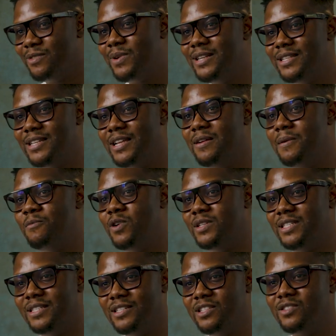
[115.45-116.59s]
when they said the baby was
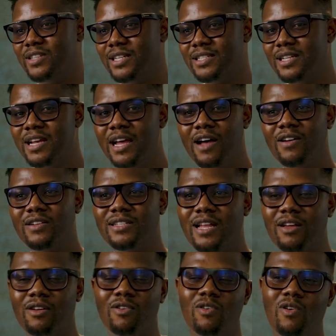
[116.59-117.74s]
in distress, I was
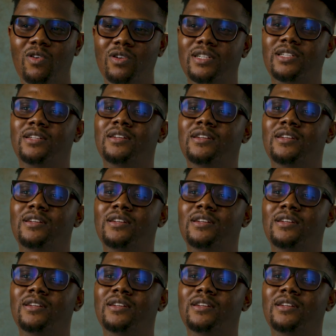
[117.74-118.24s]
like, God,